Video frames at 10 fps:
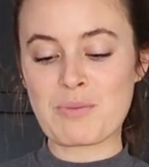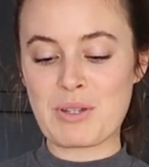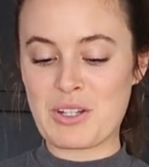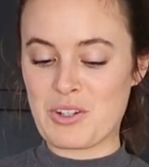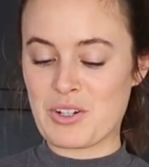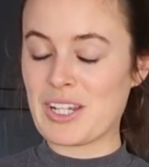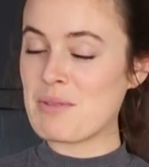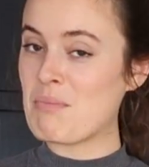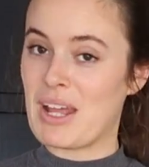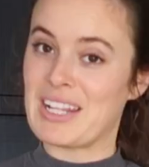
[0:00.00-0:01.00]
big tree,
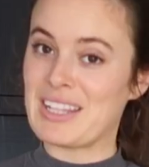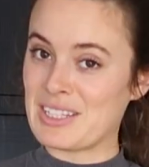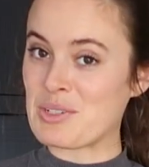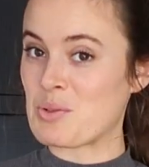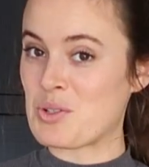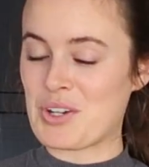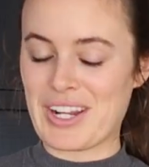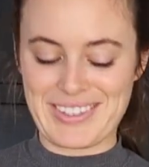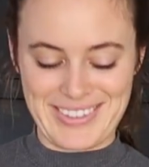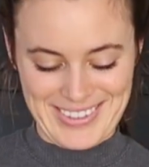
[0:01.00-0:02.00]
many little
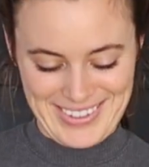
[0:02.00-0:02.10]
trees.